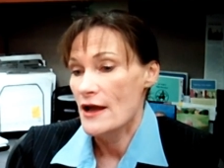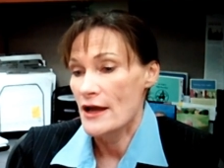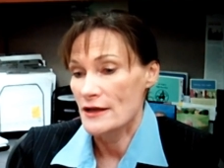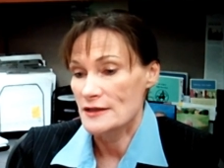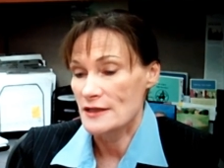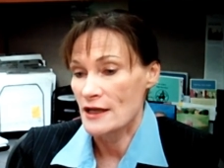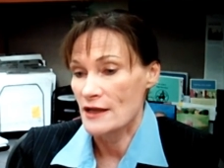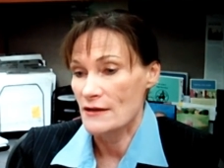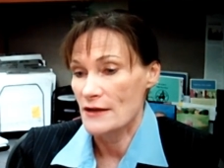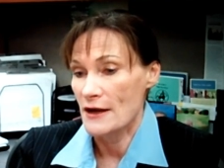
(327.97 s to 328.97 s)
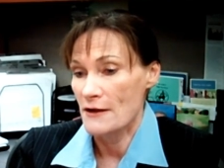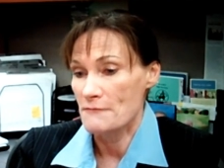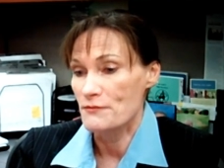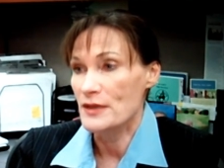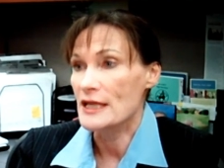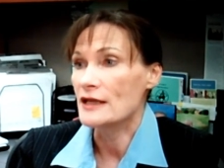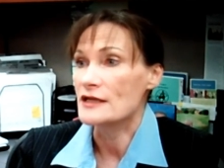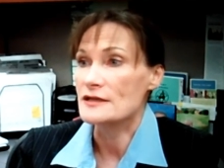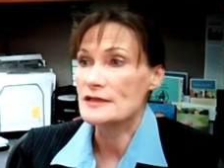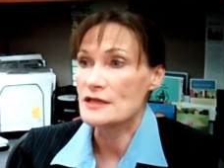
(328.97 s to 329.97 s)
as a um,
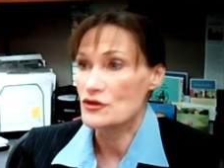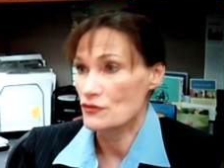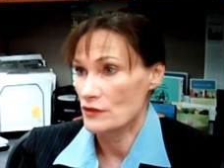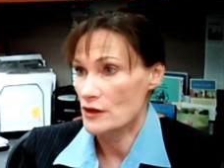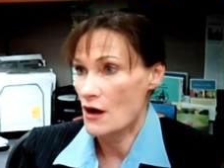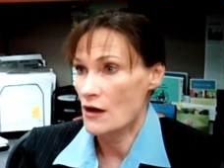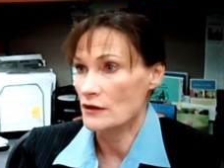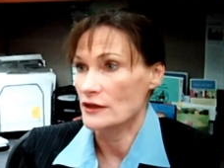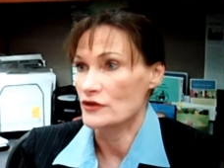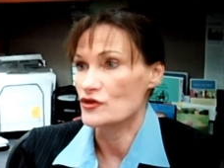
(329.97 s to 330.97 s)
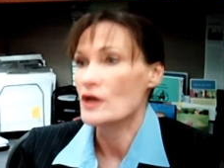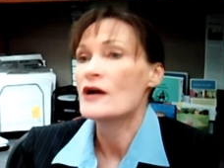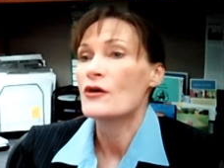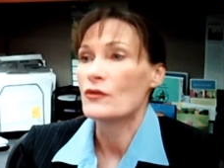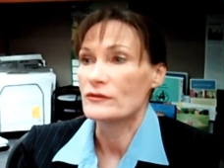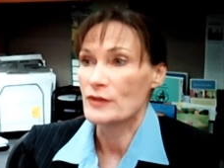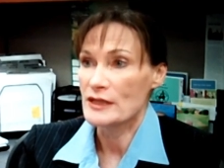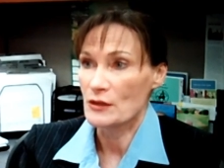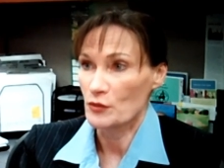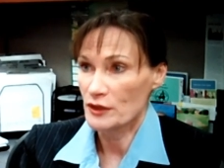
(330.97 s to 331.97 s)
beginning senior in college would
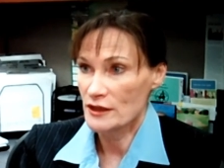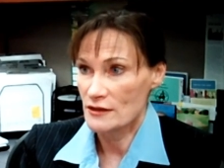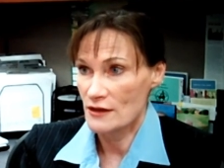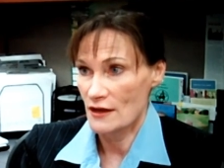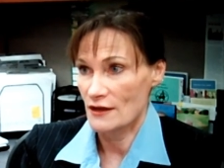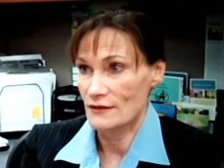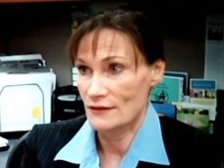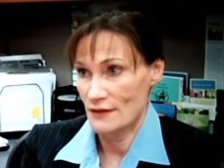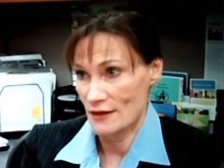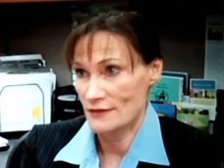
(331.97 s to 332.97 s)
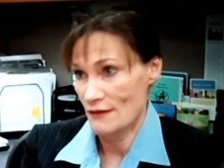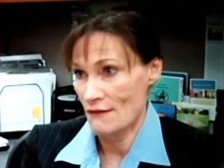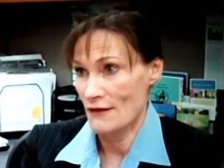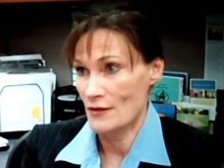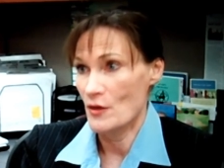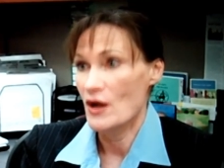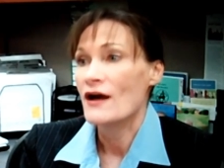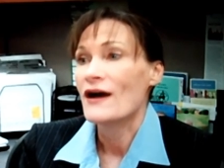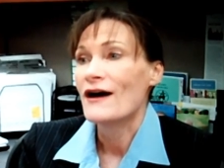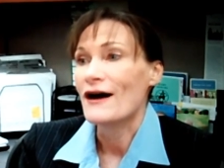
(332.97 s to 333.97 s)
be completing that, that time
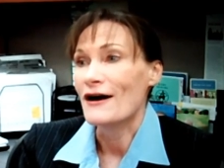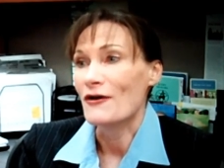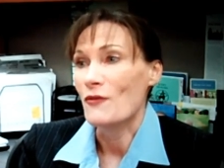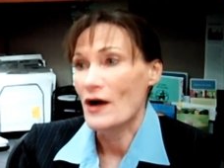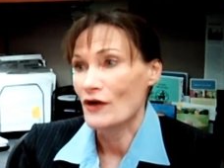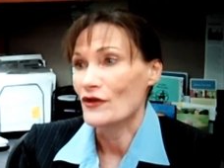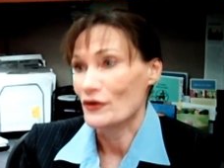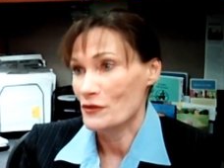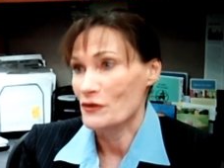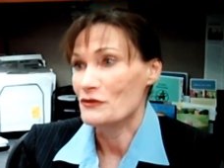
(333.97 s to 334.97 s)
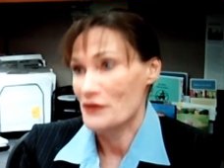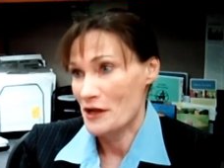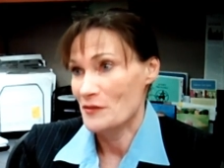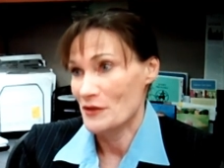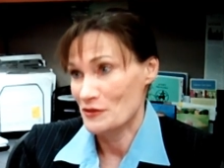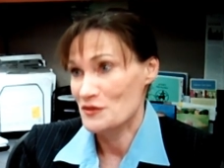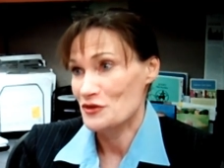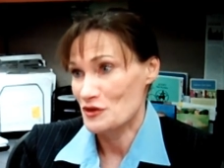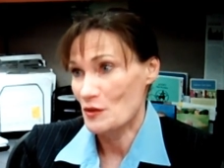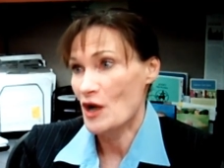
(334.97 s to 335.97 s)
uh, while they're going through the
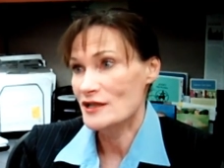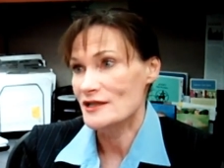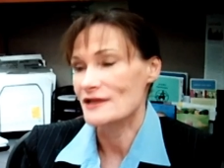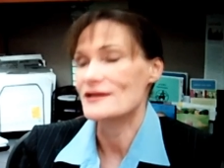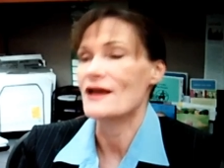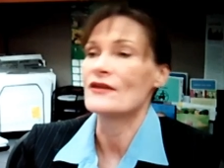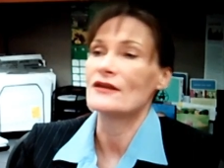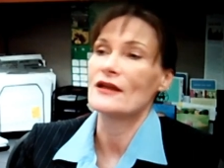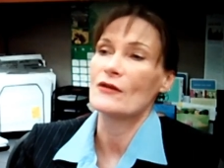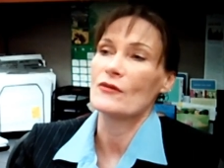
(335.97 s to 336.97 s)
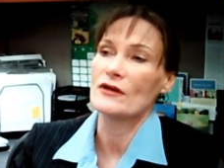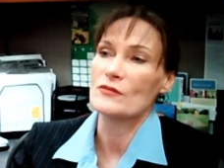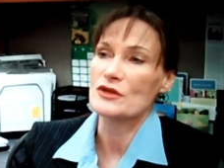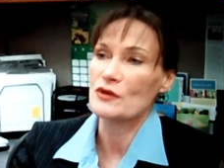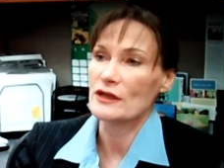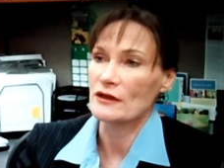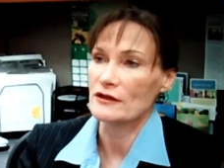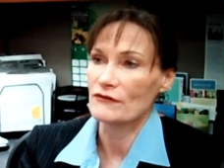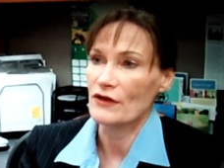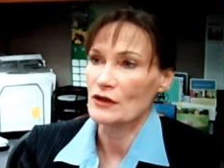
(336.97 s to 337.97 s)
admissions process, and then they would
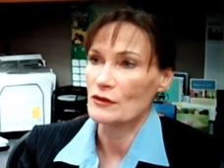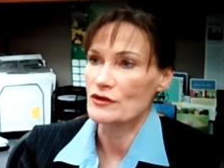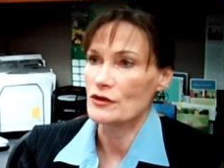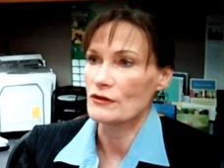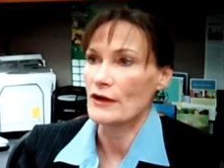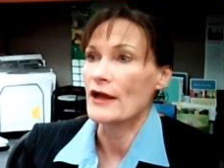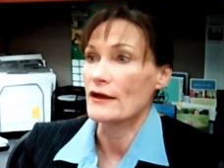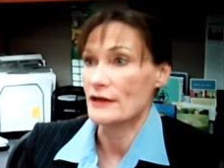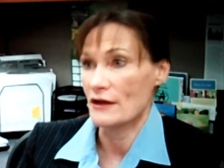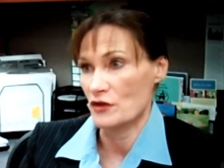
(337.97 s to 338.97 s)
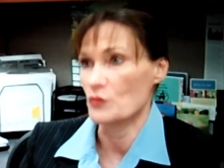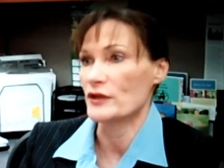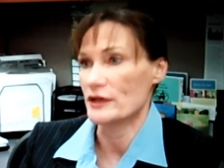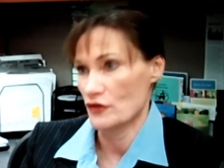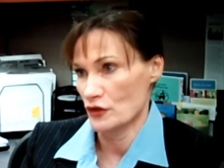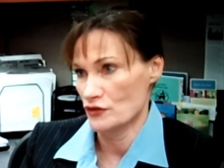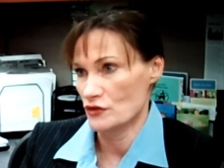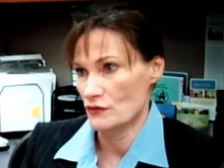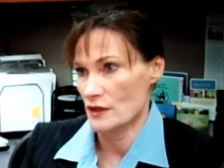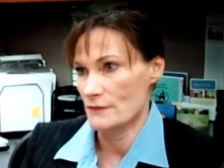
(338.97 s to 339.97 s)
matriculate the following year and have completed their
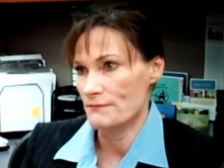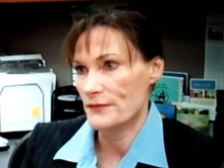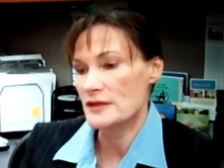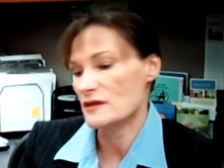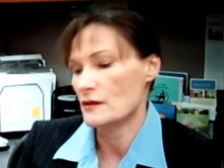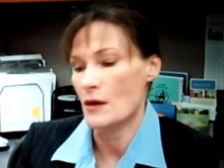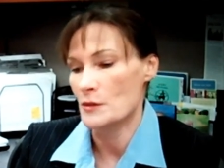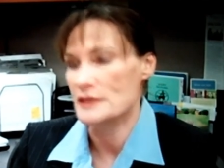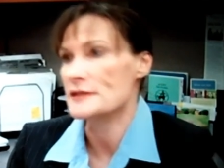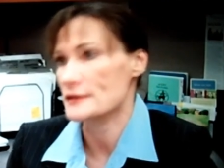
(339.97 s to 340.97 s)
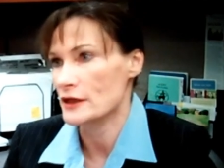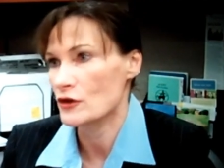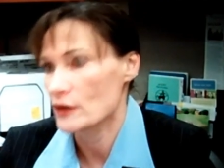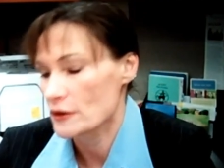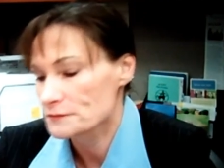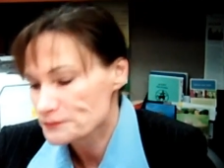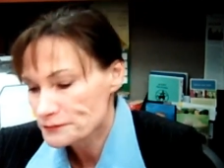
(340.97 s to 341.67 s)
degree. That's a common scenario.